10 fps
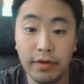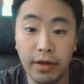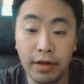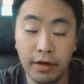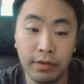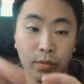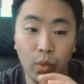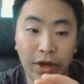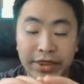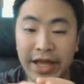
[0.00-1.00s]
uh,
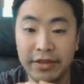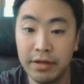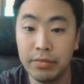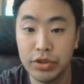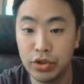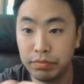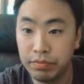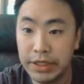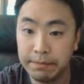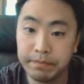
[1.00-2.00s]
what that number should
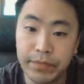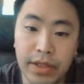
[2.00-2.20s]
be.